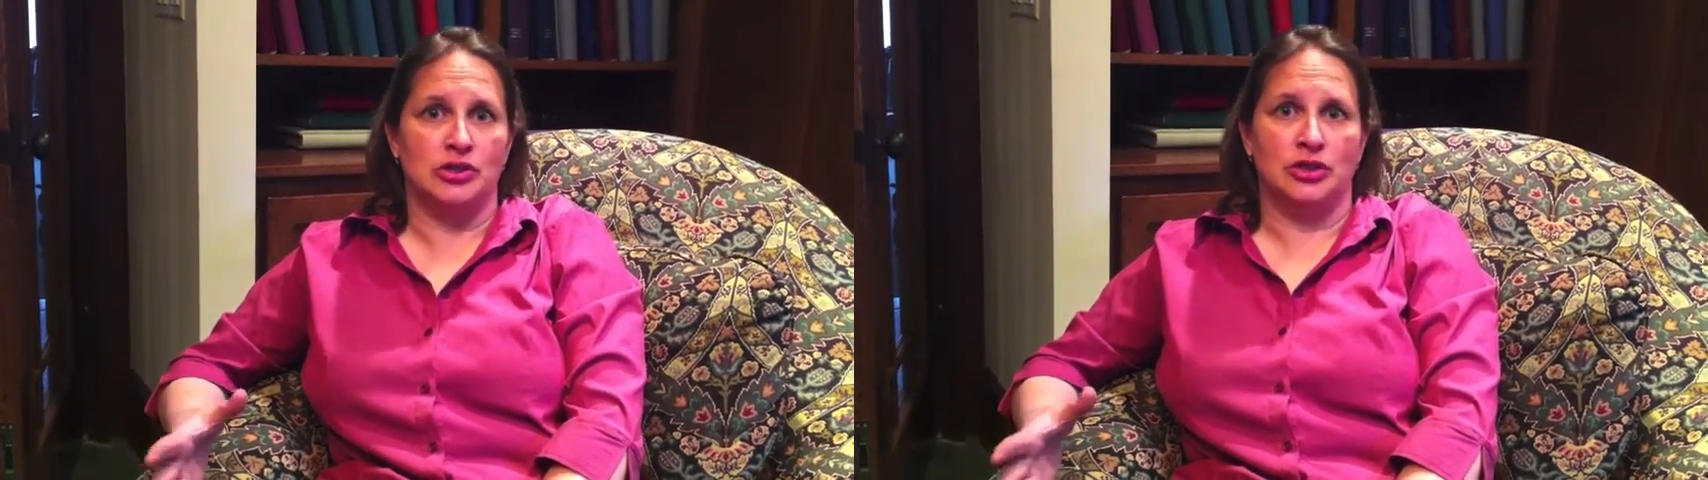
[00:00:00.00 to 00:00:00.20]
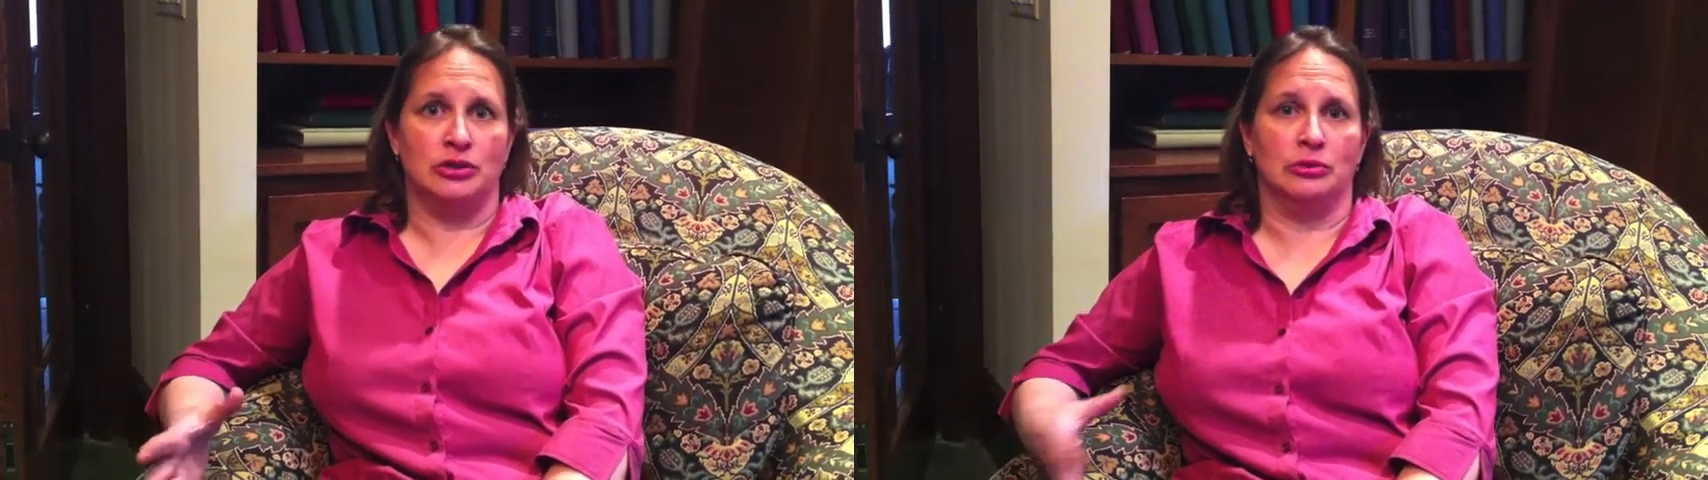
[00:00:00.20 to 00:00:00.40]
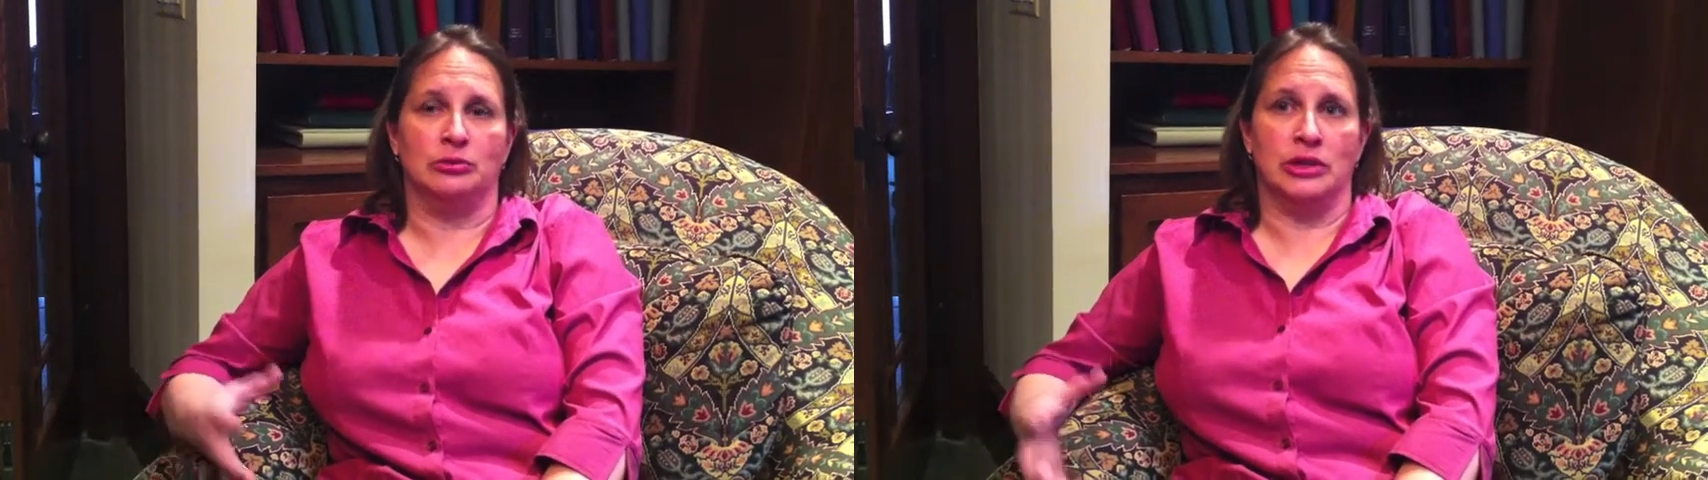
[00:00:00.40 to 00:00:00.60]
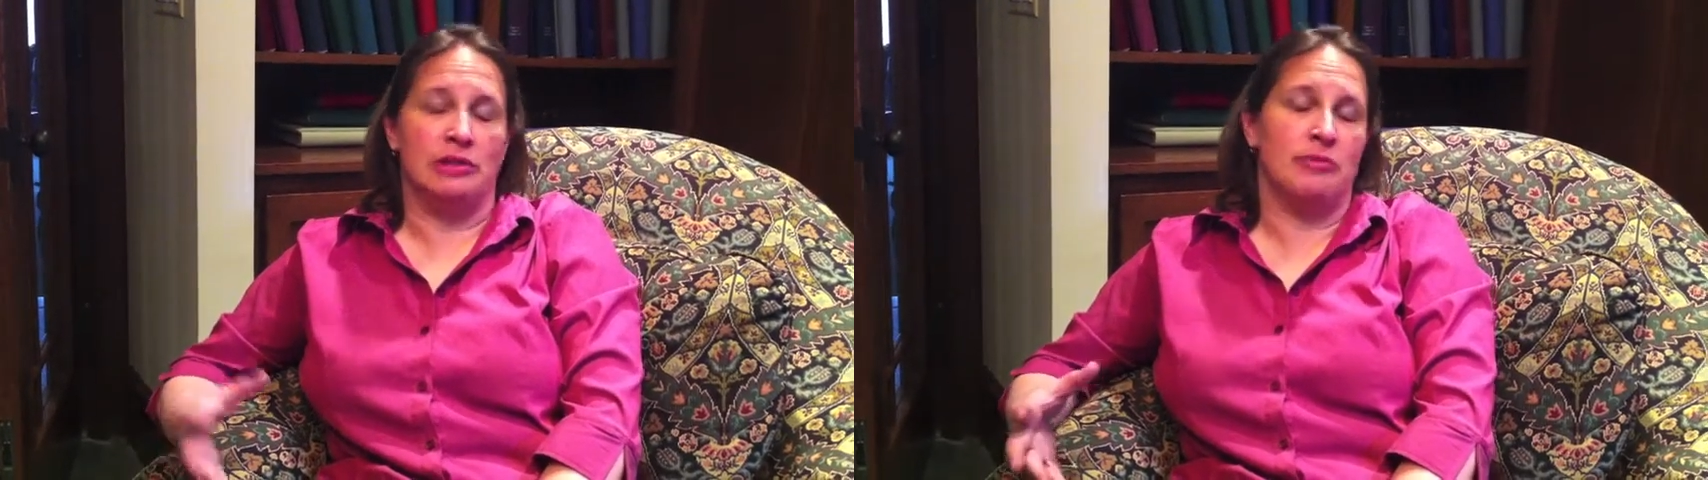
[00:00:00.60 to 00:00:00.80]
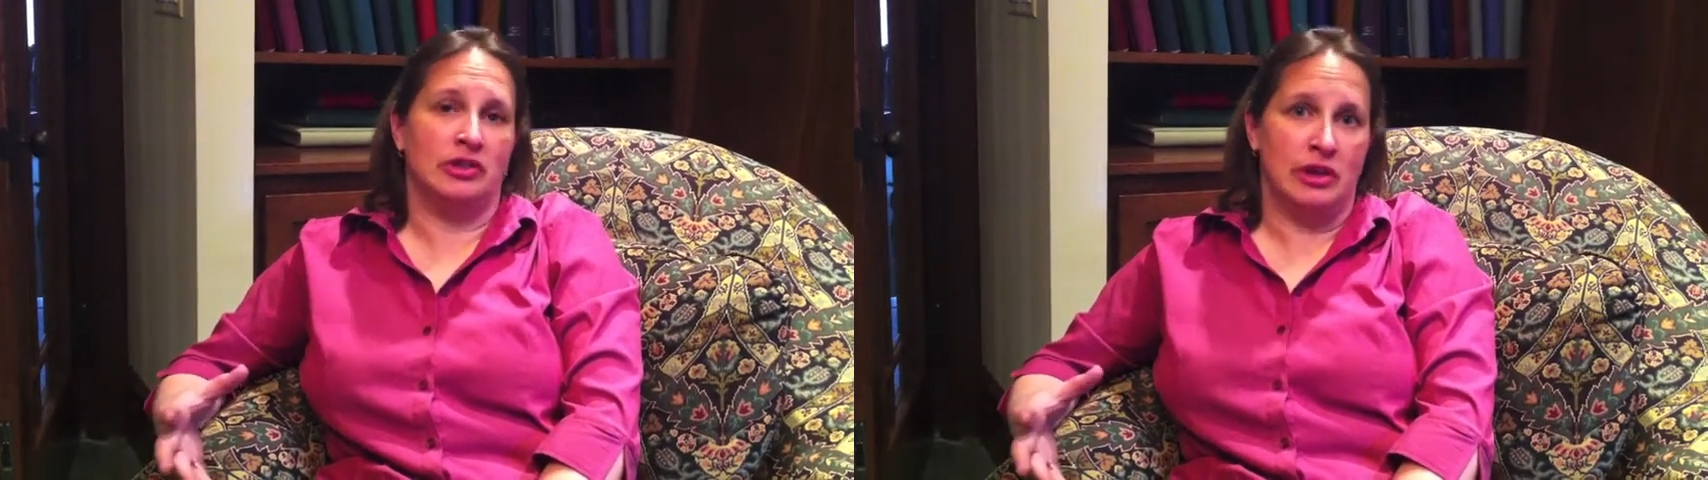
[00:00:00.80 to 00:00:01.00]
to
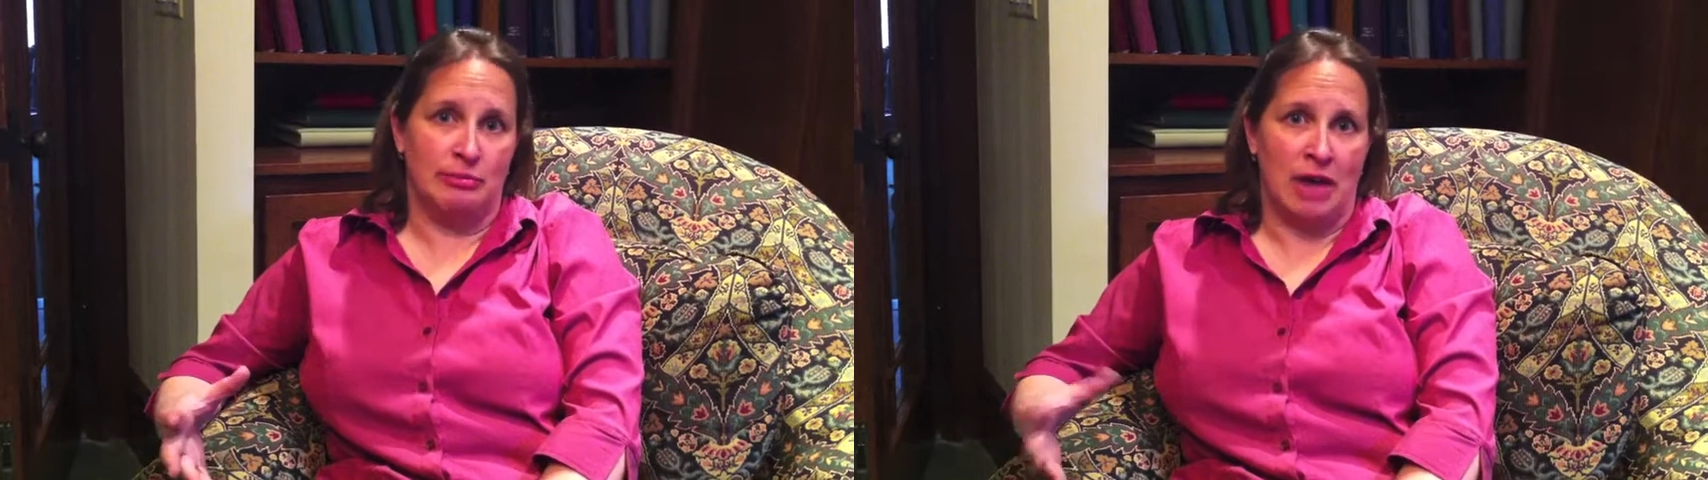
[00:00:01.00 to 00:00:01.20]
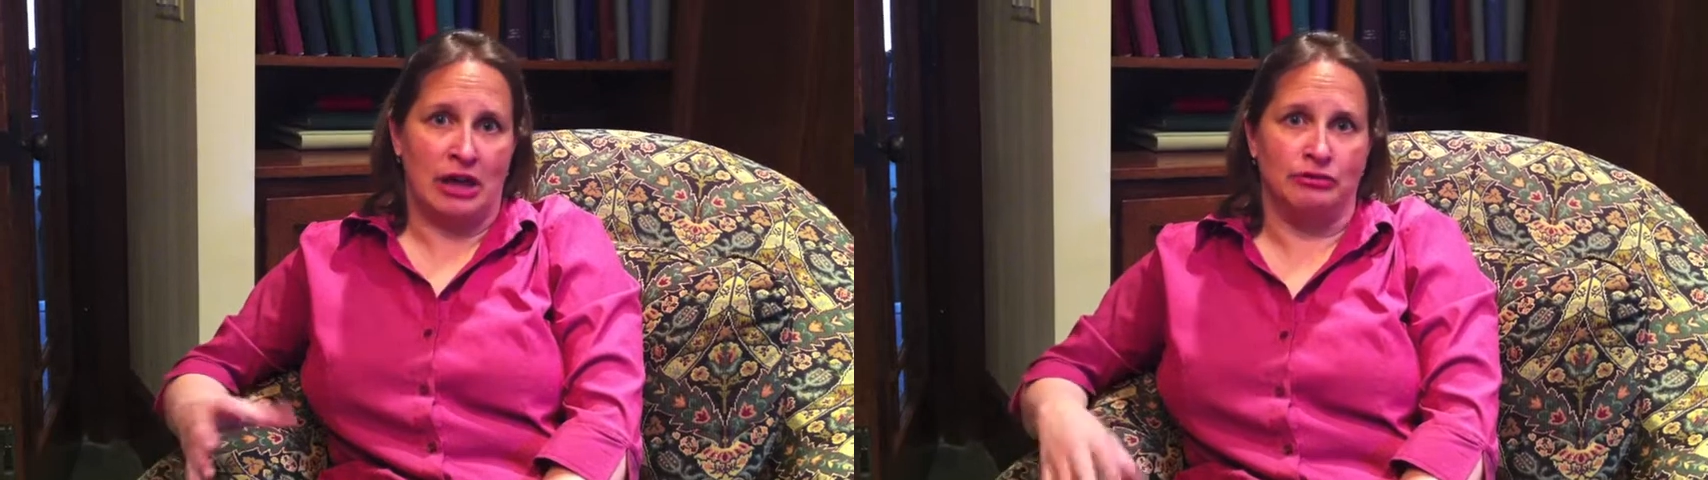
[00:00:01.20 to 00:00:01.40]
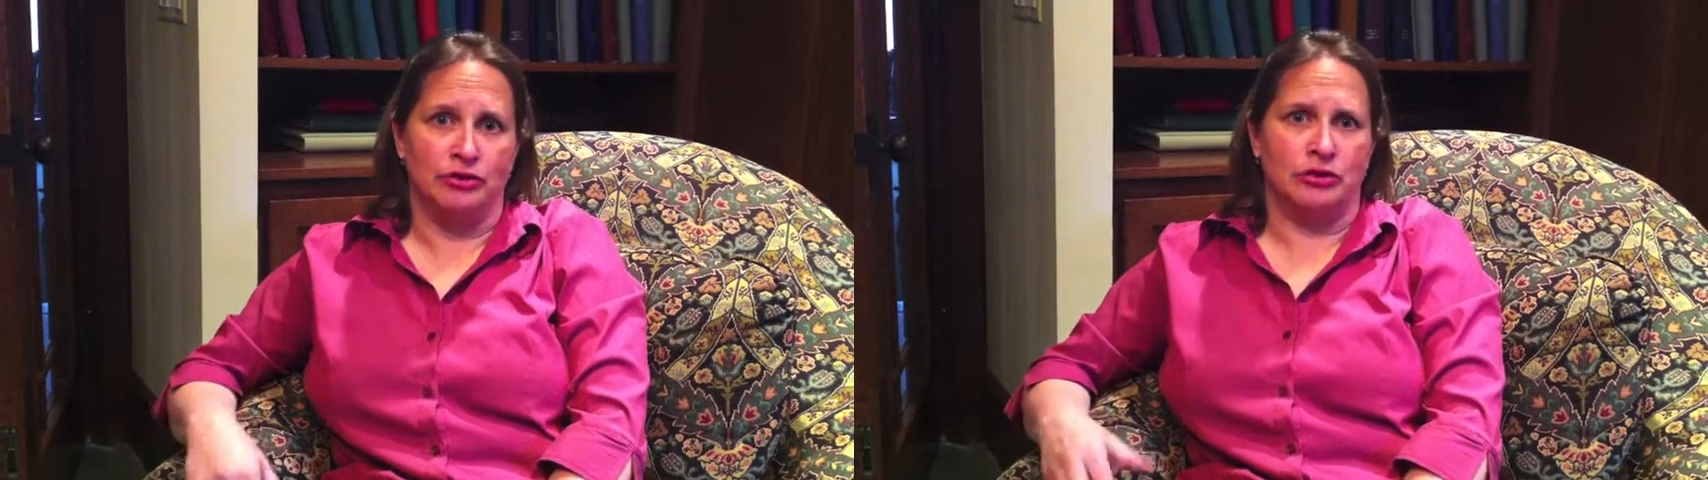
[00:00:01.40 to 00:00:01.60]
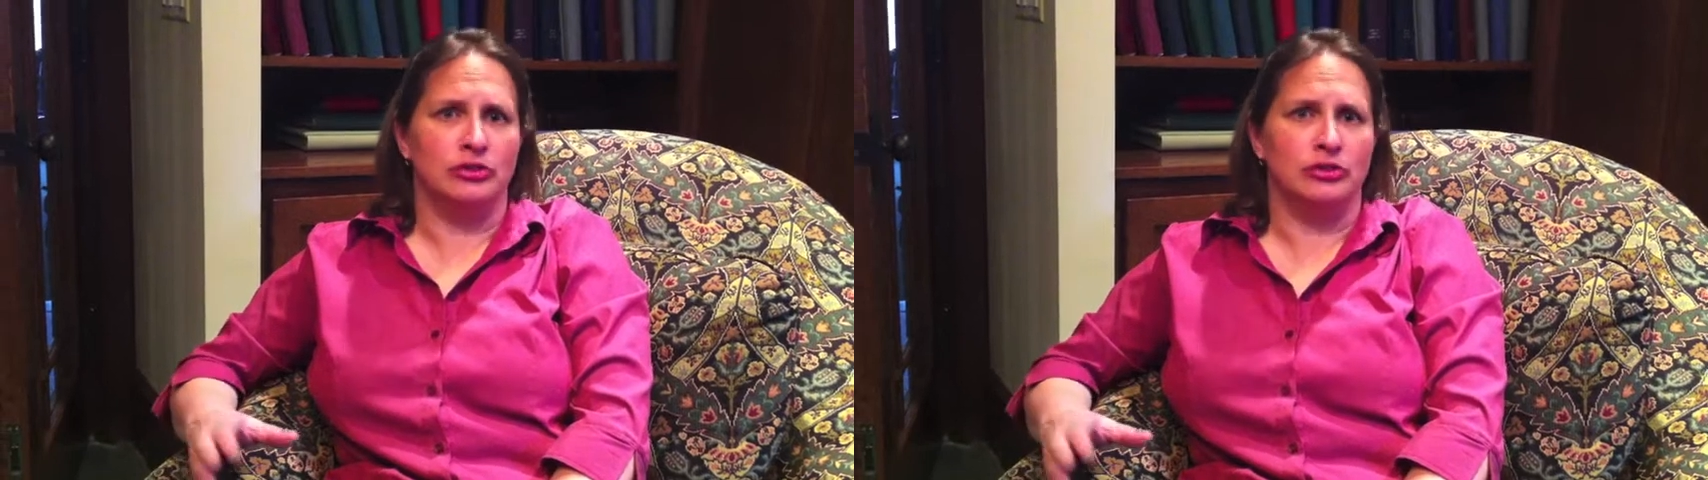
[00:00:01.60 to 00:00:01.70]
limit the amount of food.